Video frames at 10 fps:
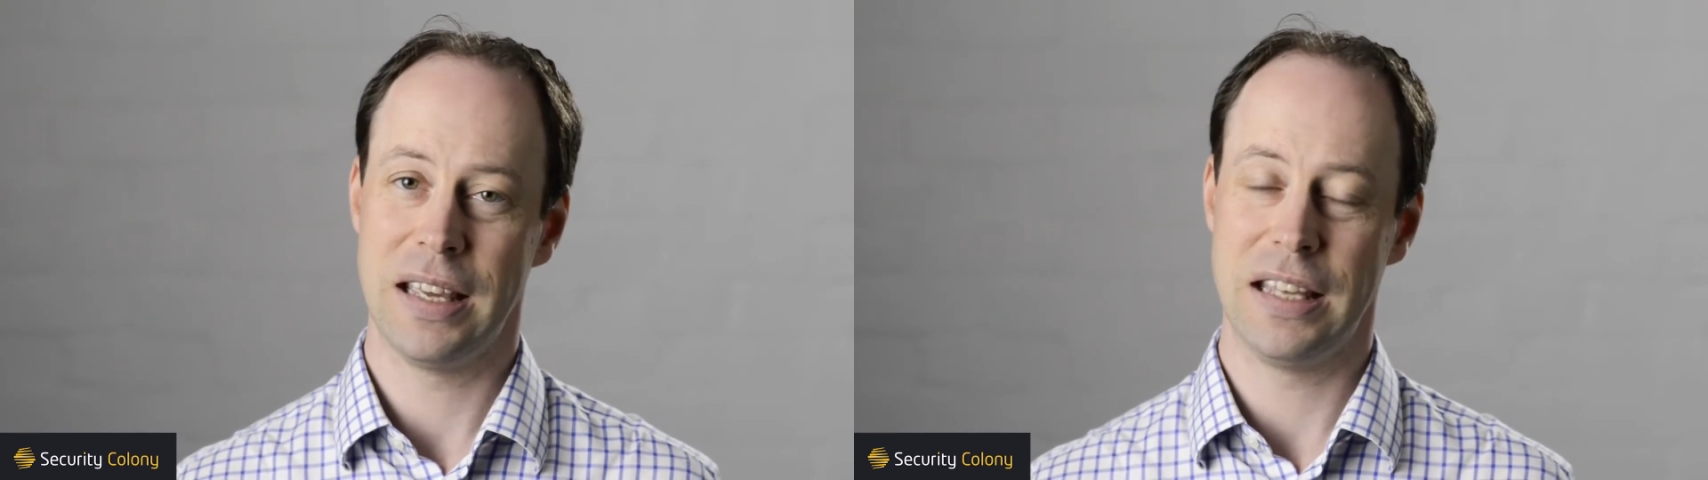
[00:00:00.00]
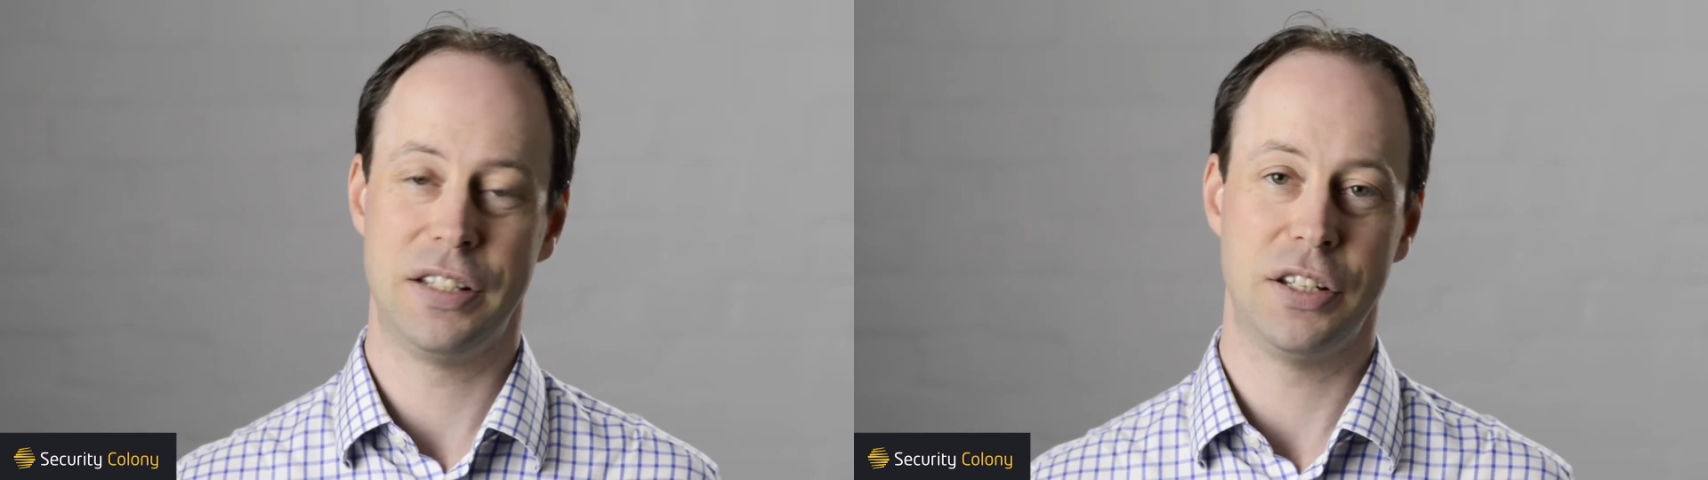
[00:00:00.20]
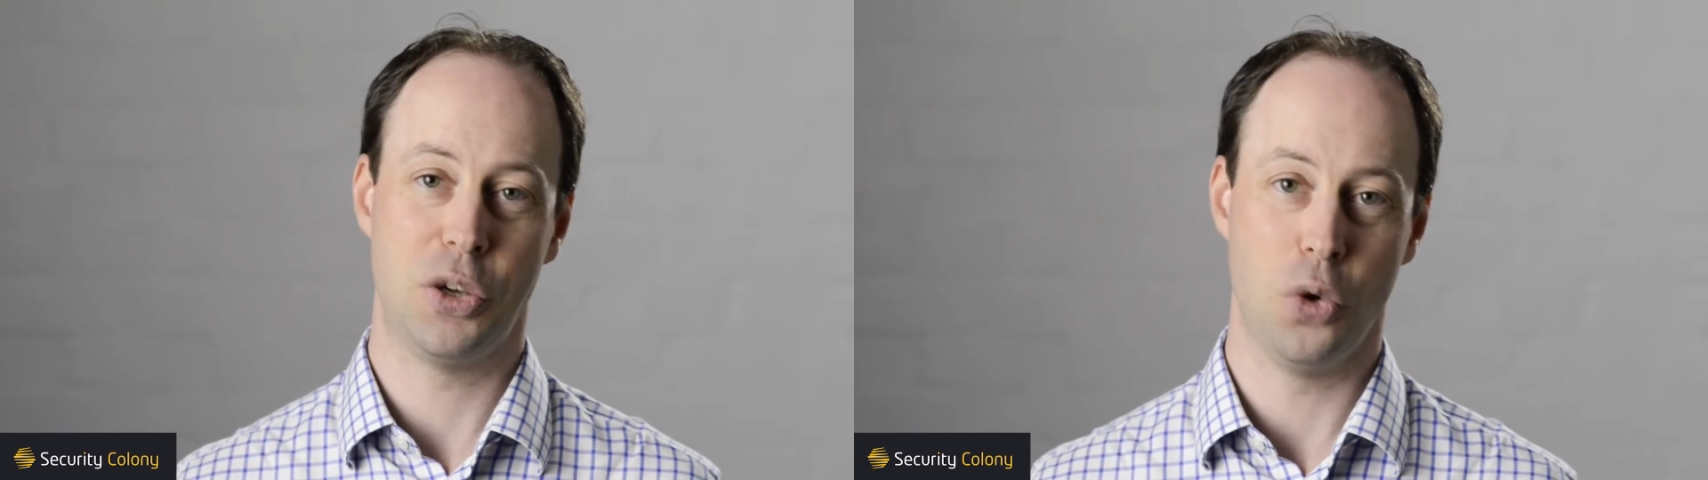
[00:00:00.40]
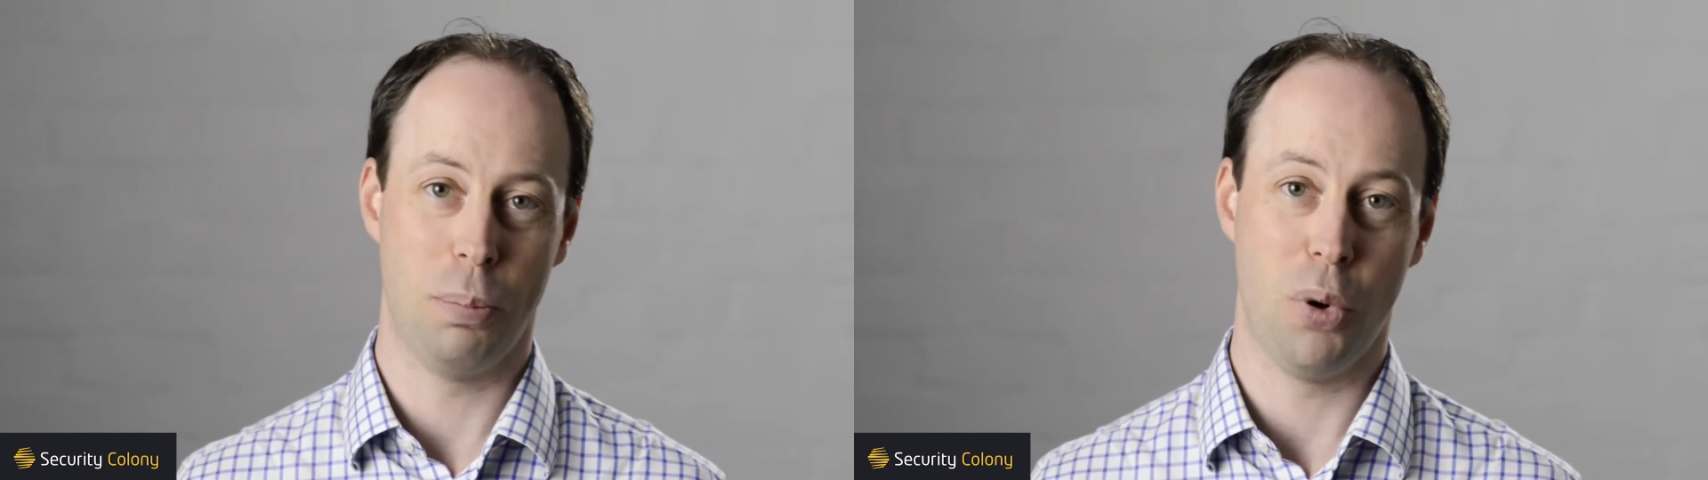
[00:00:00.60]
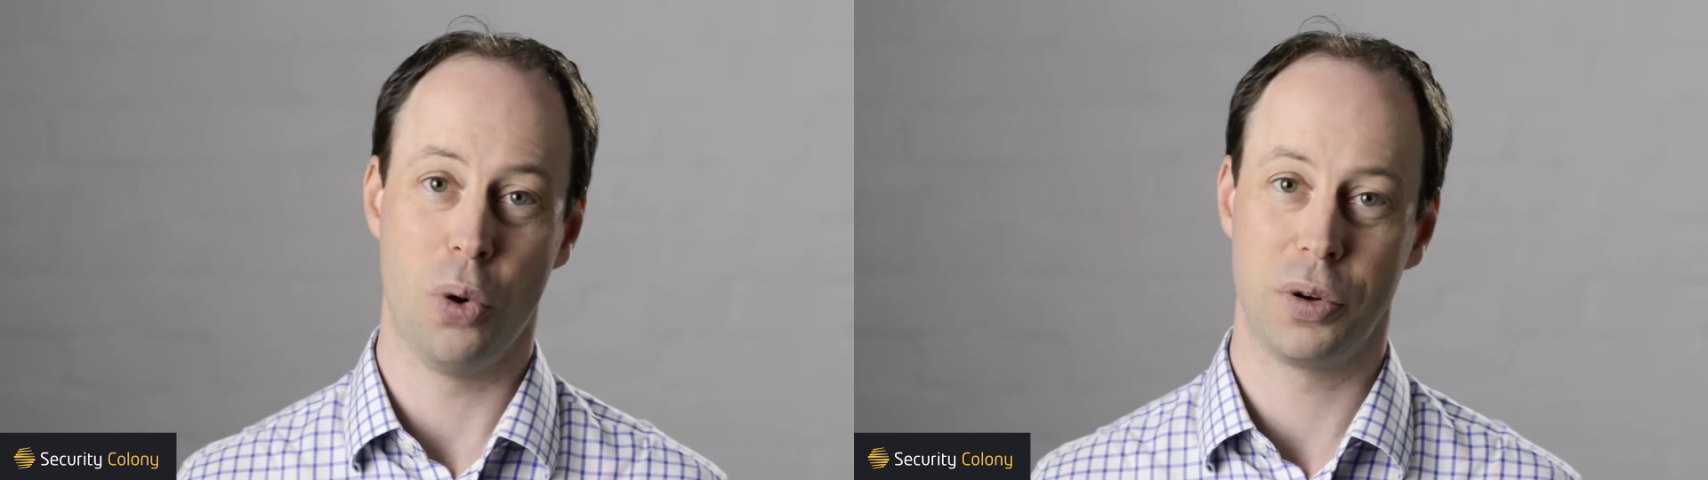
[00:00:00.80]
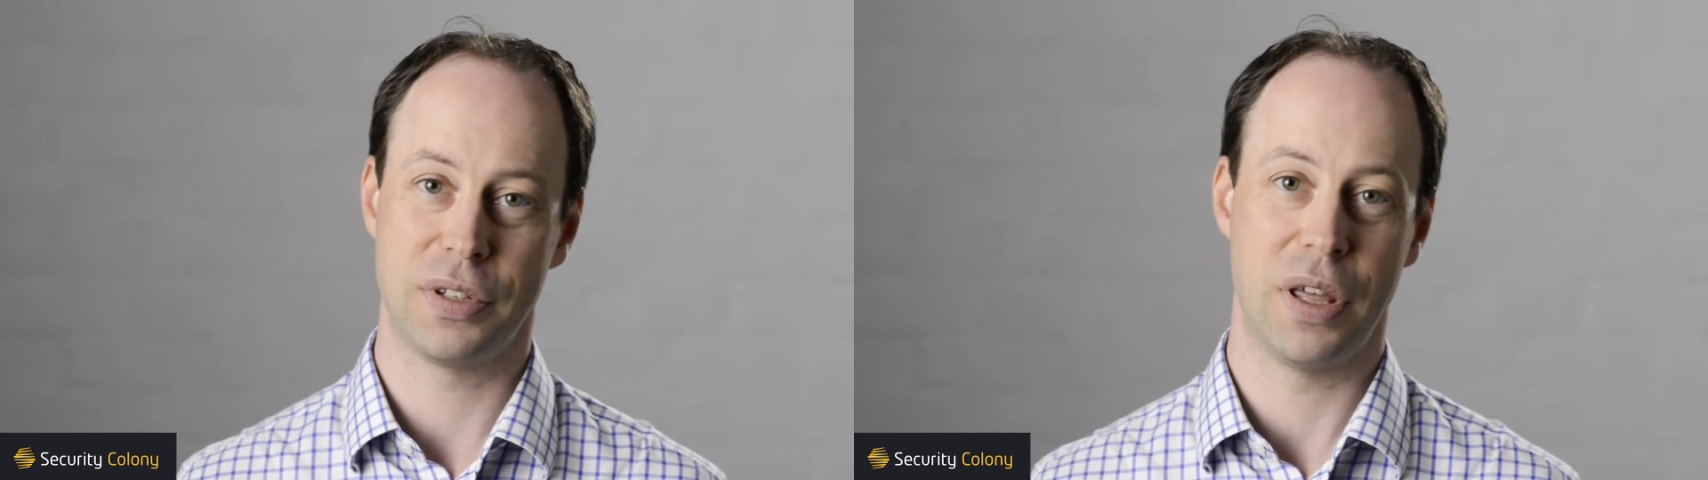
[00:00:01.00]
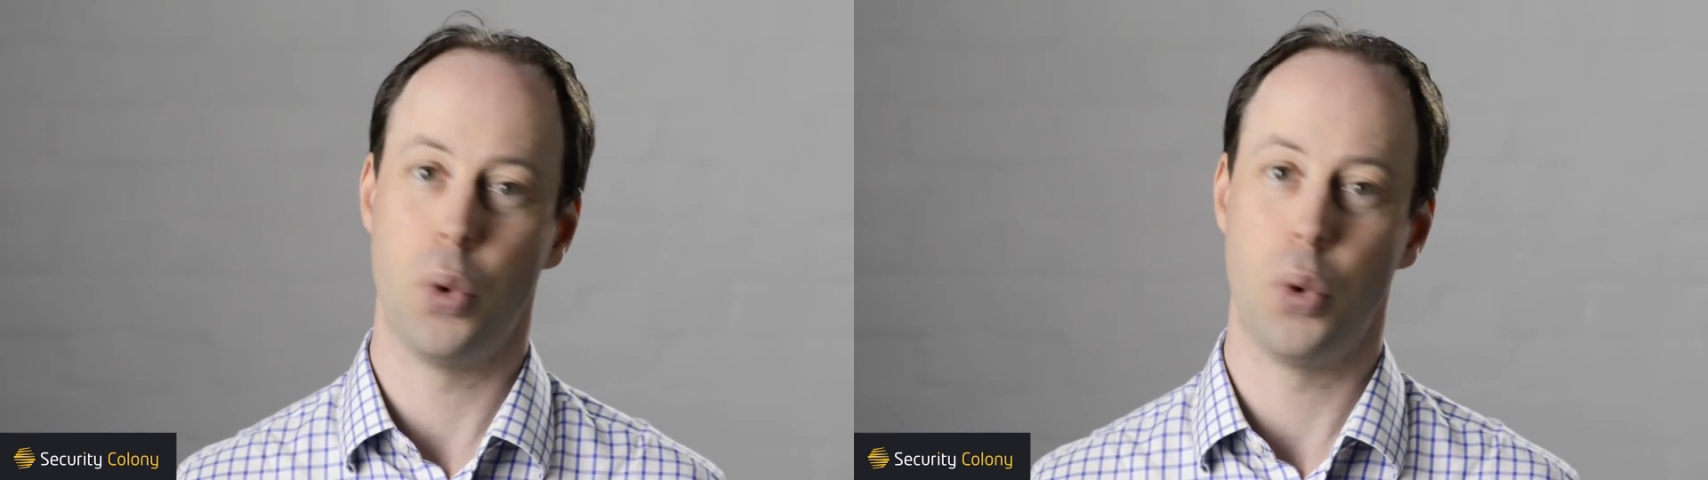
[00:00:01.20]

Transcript: insecure ports they